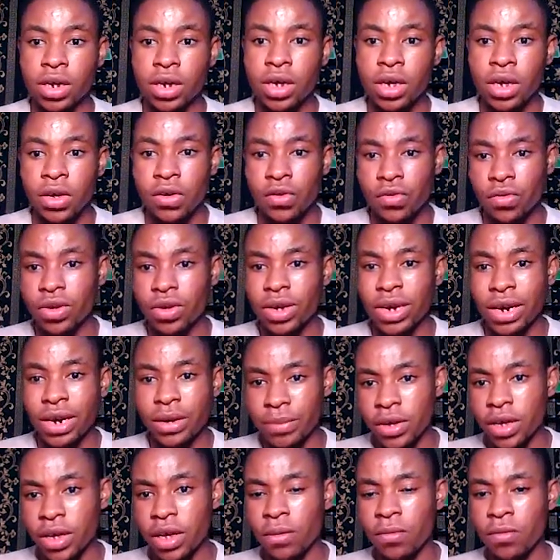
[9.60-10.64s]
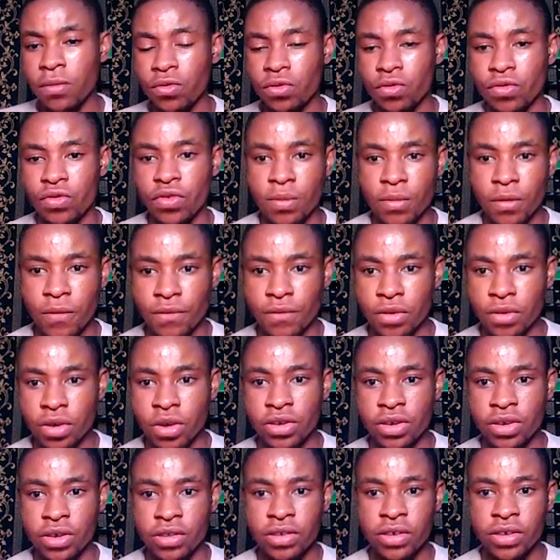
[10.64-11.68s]
so you can be able to remove your
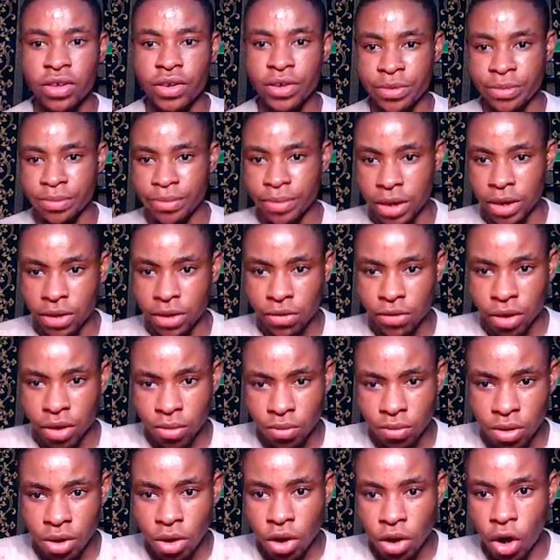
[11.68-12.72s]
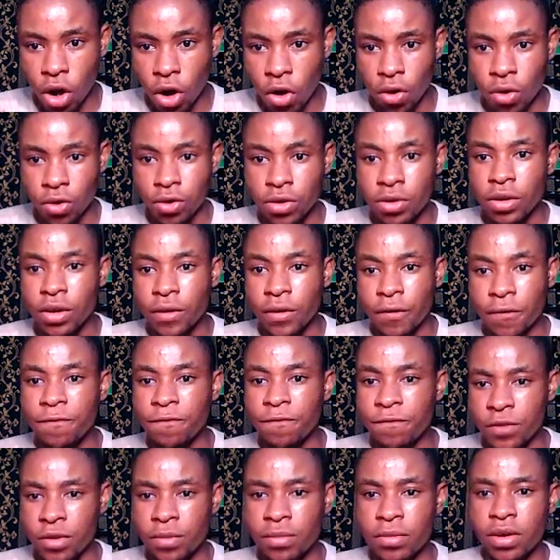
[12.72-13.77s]
green screen background on
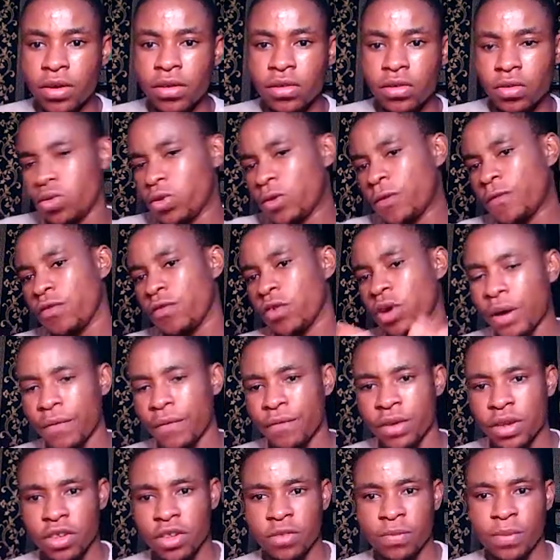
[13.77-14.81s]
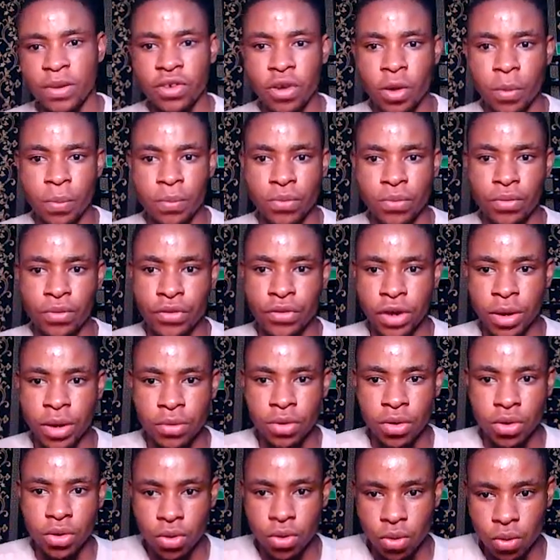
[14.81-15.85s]
vMix. So if you have any special program
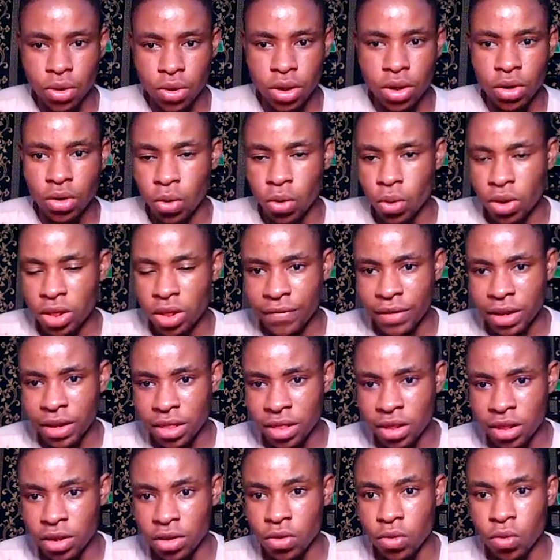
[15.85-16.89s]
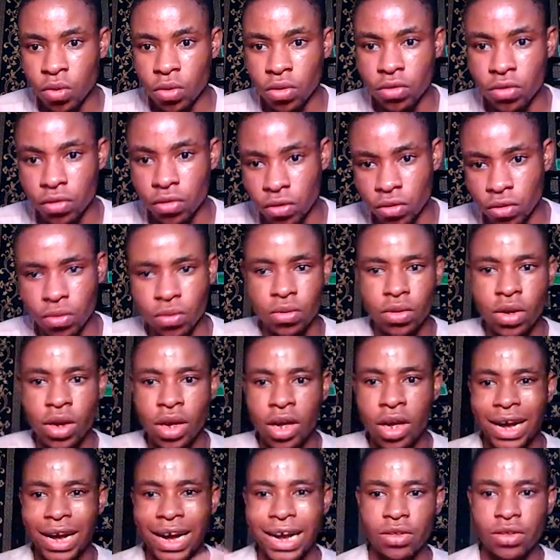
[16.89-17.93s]
you're doing or whatever thing you want to do
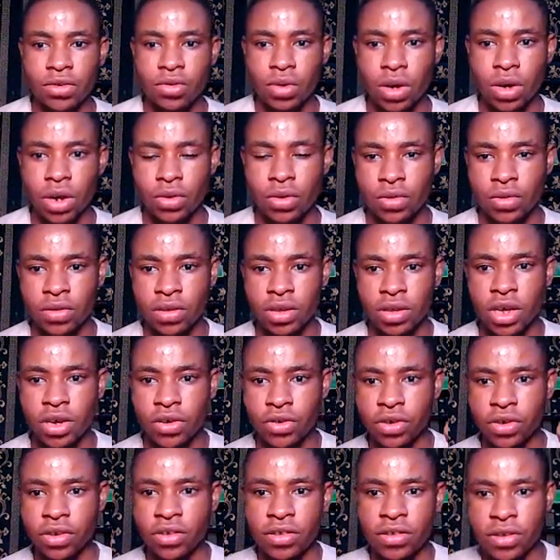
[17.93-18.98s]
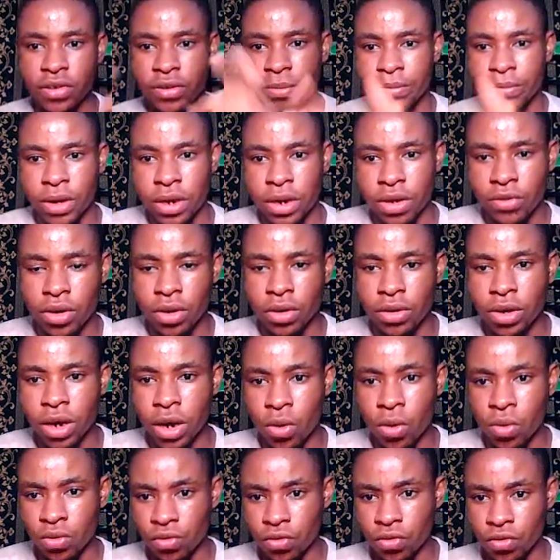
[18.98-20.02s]
and you are using a green screen background, I
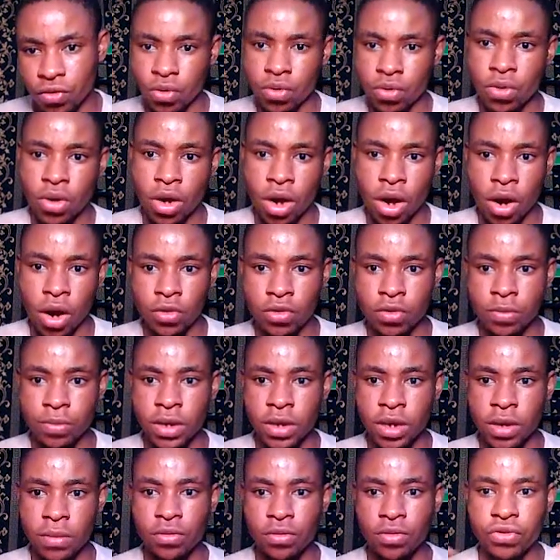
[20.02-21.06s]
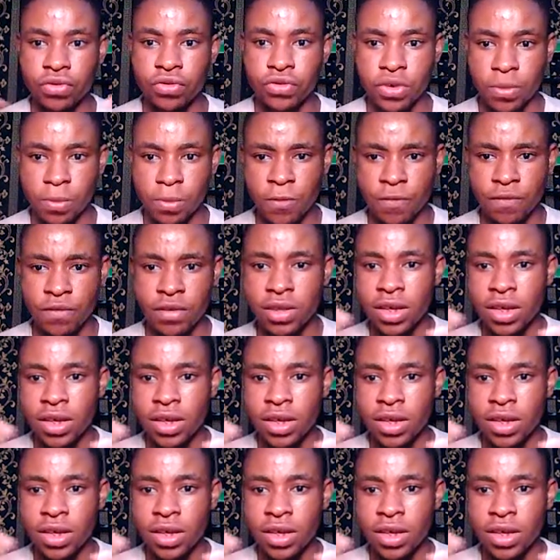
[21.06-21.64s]
want to show you how to be able to remove it